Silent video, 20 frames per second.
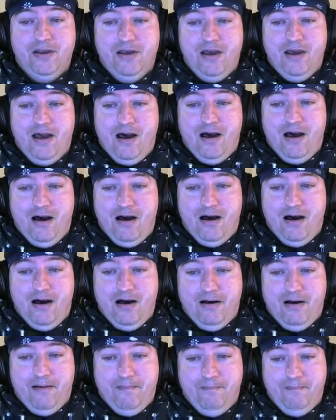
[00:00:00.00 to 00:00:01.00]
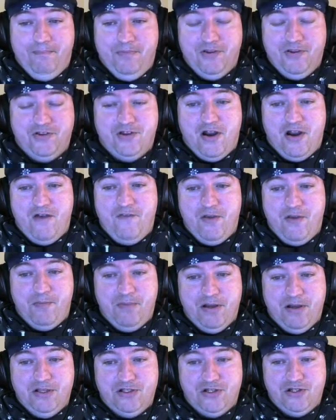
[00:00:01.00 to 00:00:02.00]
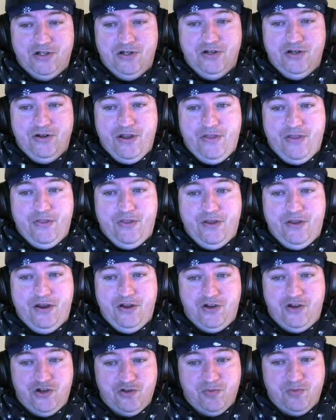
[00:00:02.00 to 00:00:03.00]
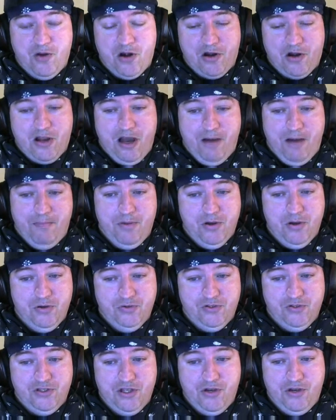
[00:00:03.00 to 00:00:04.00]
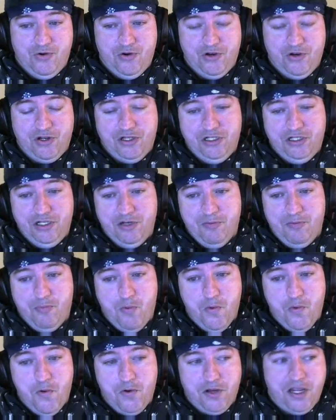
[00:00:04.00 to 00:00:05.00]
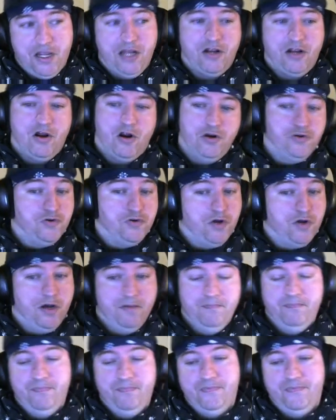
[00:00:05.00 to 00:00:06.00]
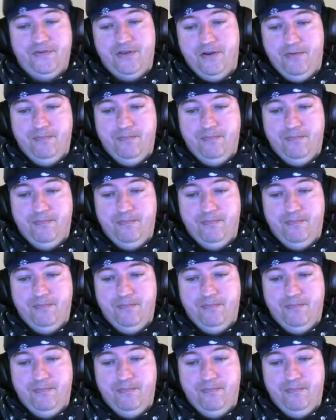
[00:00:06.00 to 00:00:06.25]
the Starving Buzzard and the Hunter's Mark combos in order to clear board, get card draw. So,